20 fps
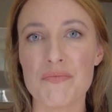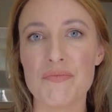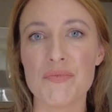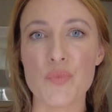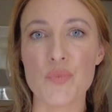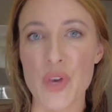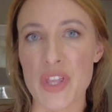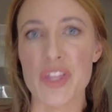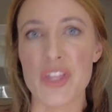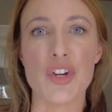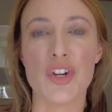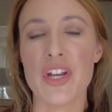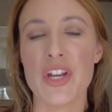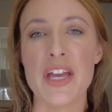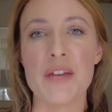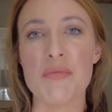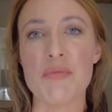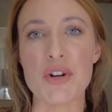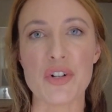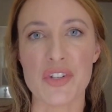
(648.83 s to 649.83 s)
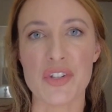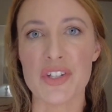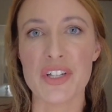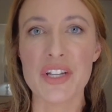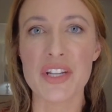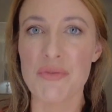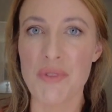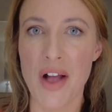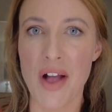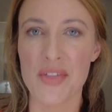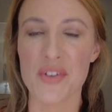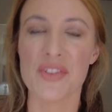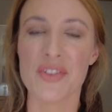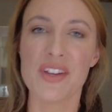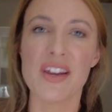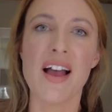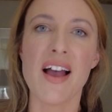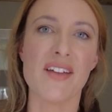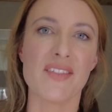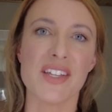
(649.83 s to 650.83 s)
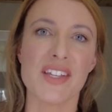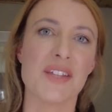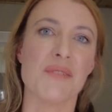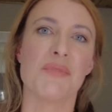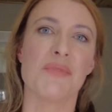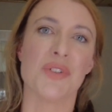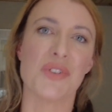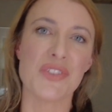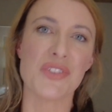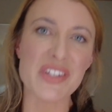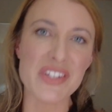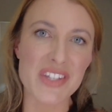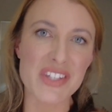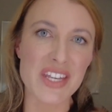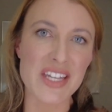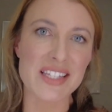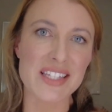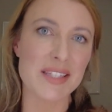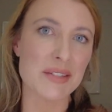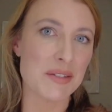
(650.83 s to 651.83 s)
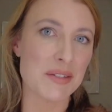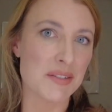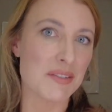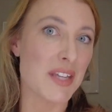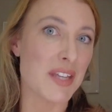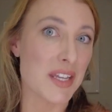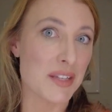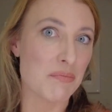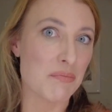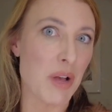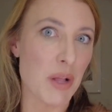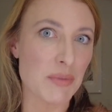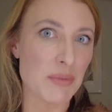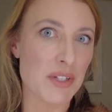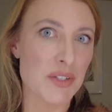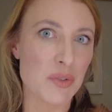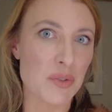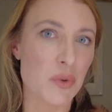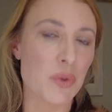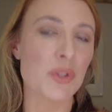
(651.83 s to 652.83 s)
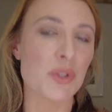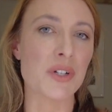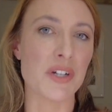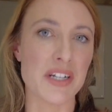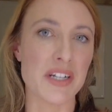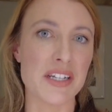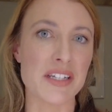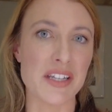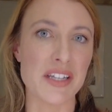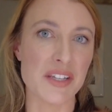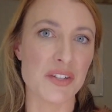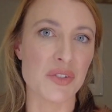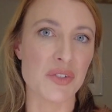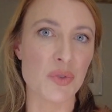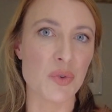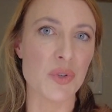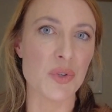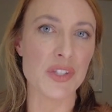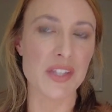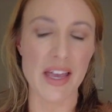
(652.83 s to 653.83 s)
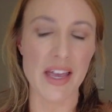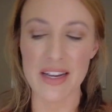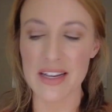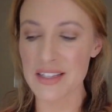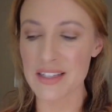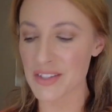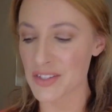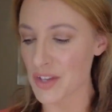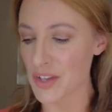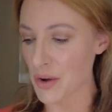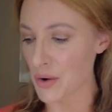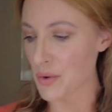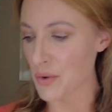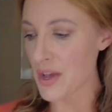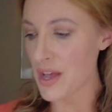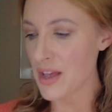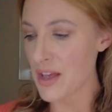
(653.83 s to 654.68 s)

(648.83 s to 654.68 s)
with your kid personally, rather than having them learn these things in public school or in a school setting. So